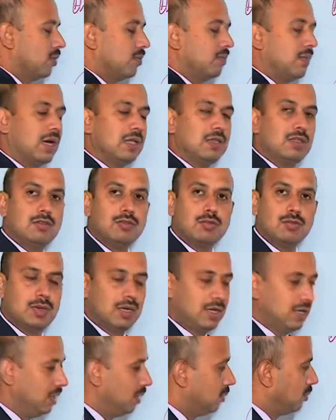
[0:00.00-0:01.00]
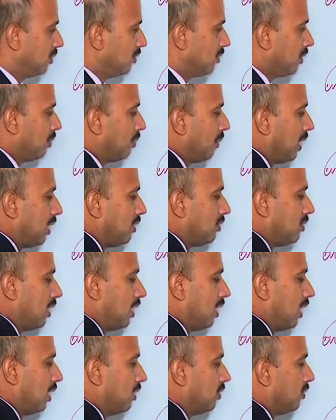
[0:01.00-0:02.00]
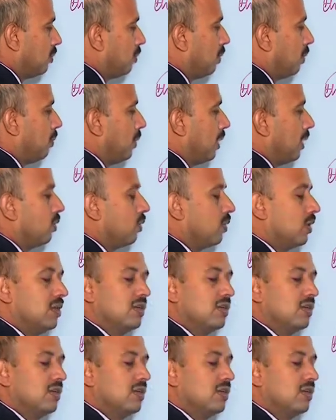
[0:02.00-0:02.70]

By this way, dm is the mass and r is the perpendicular